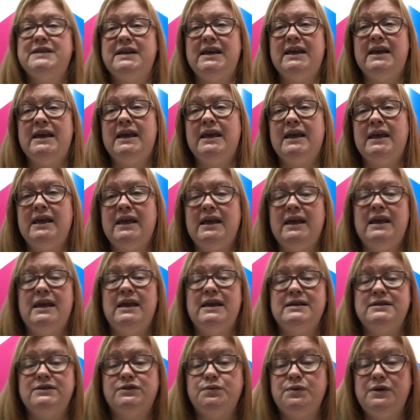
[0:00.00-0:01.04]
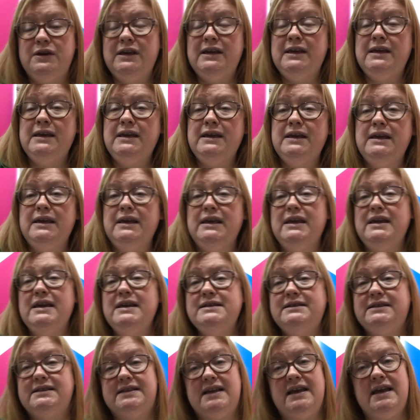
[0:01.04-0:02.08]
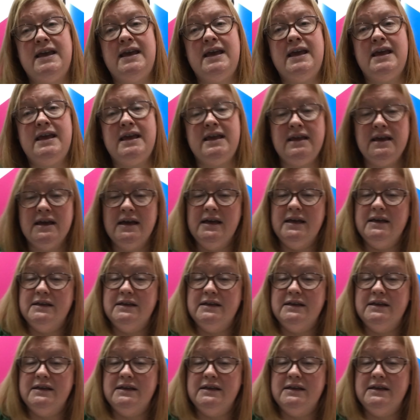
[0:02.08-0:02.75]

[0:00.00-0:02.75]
days we say,